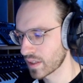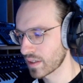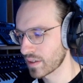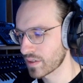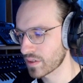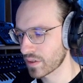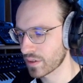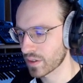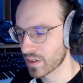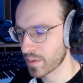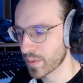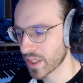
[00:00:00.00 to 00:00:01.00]
So in
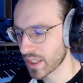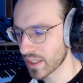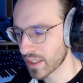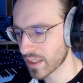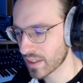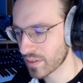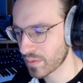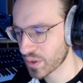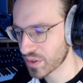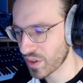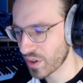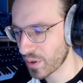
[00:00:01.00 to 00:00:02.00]
the beginning it was
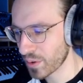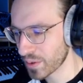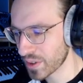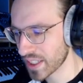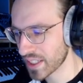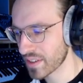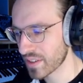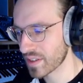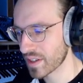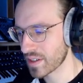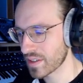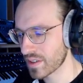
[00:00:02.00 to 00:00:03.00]
only this
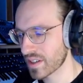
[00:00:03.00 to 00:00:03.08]
hit,